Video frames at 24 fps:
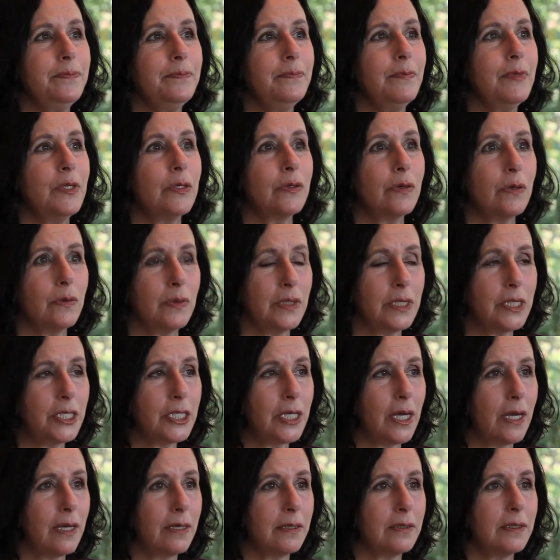her only
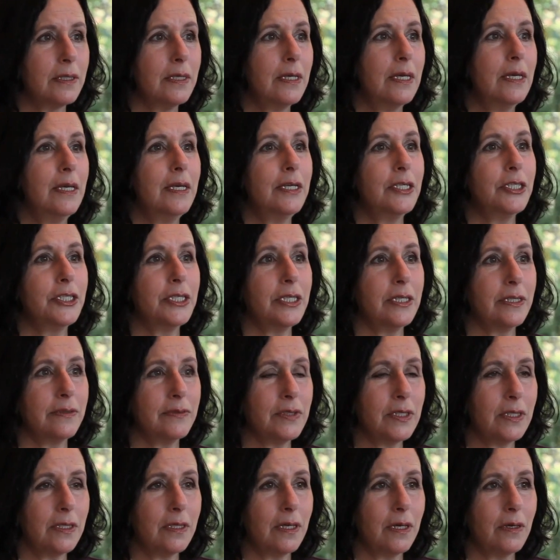child. She
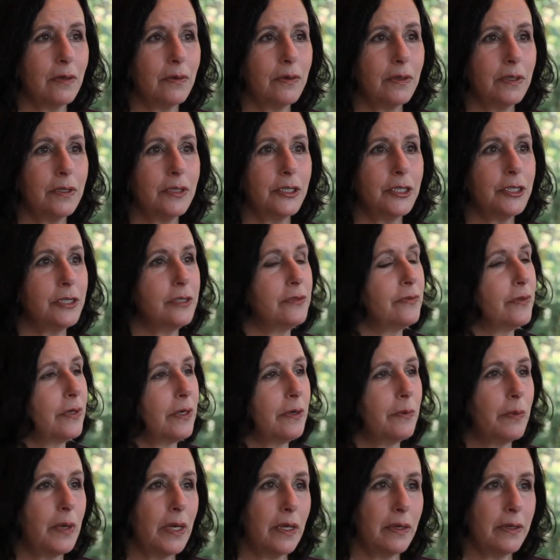lives alone. She's very
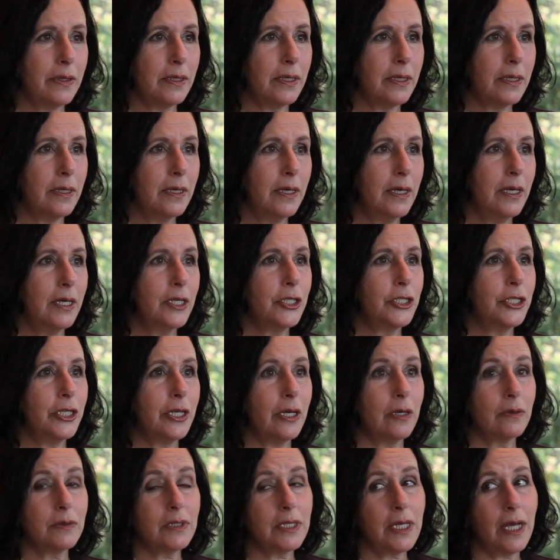wealthy. She
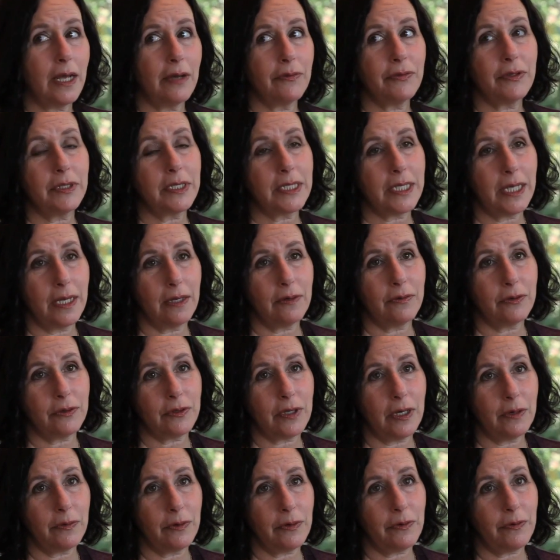owns half the town of
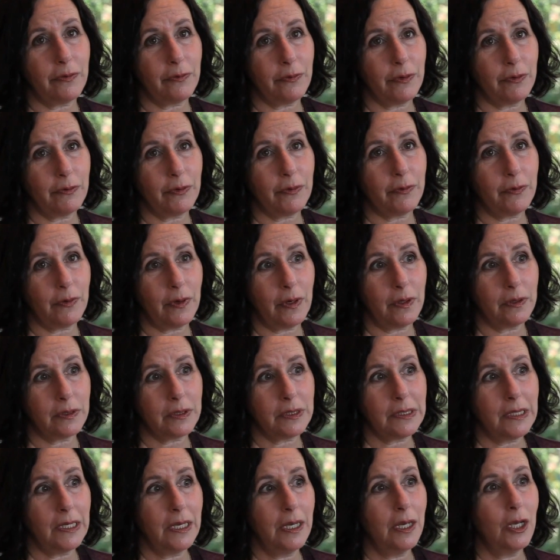Trout River
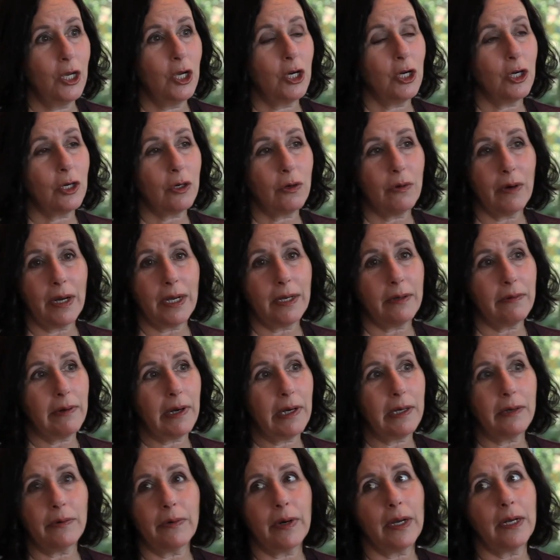Falls. Her
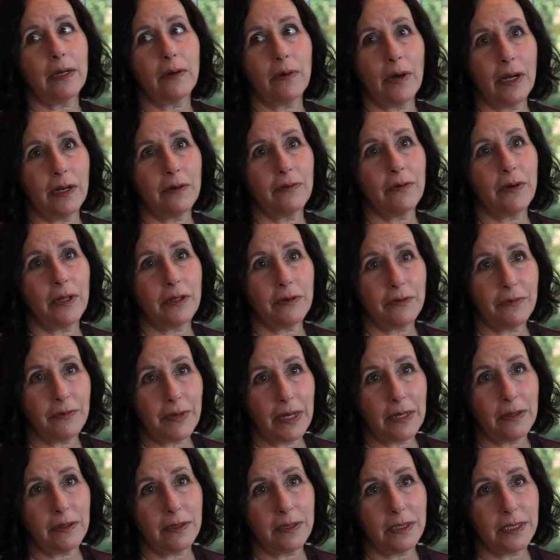great-great-great-grandfather
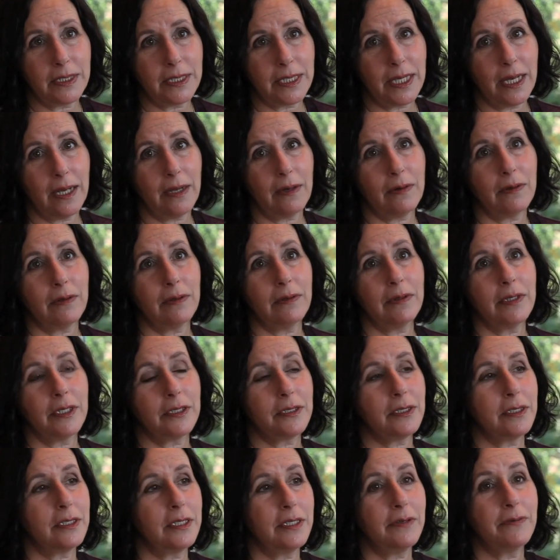founded the town.
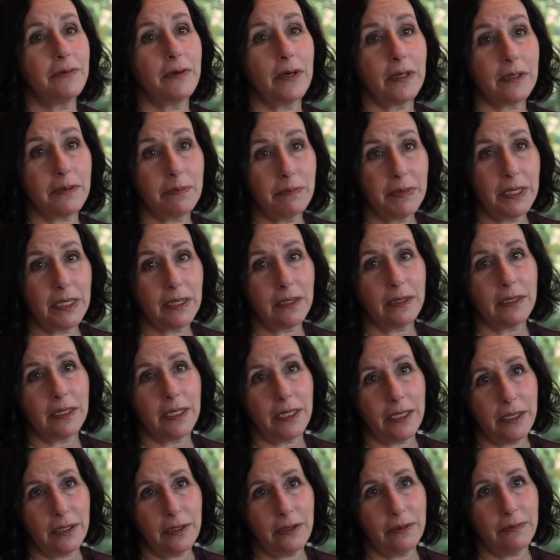There's a defunct mill
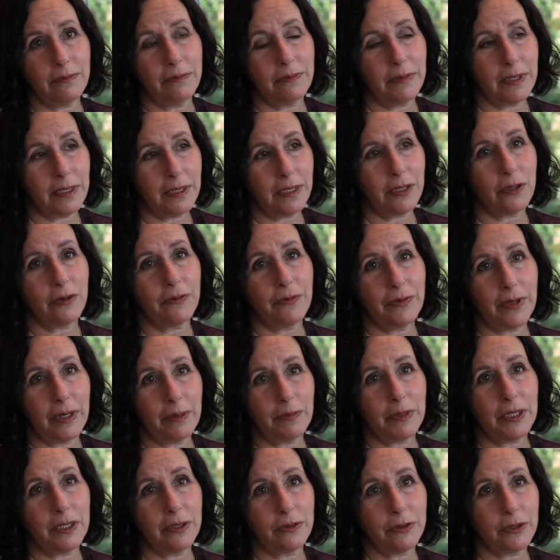that her
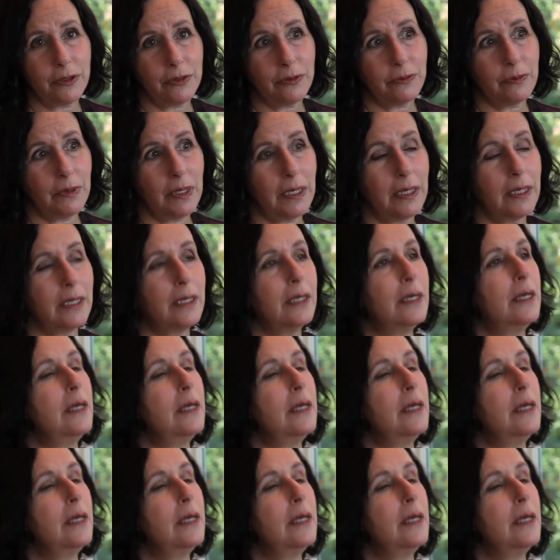family used to run.